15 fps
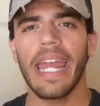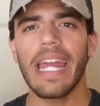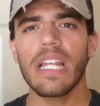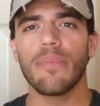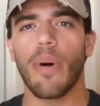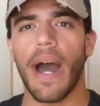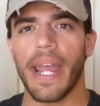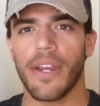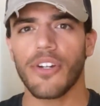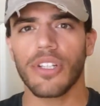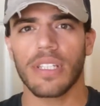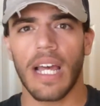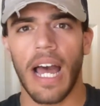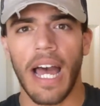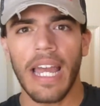hand by your
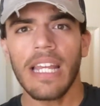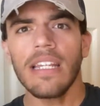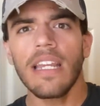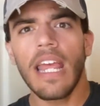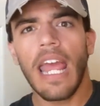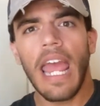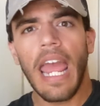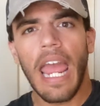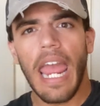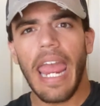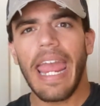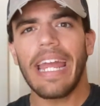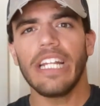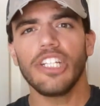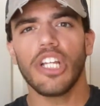side
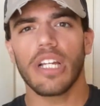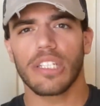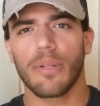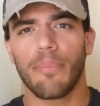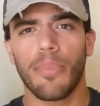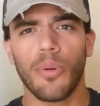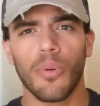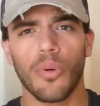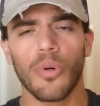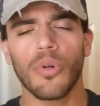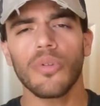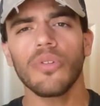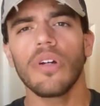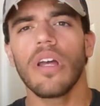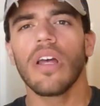and just
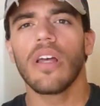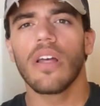pull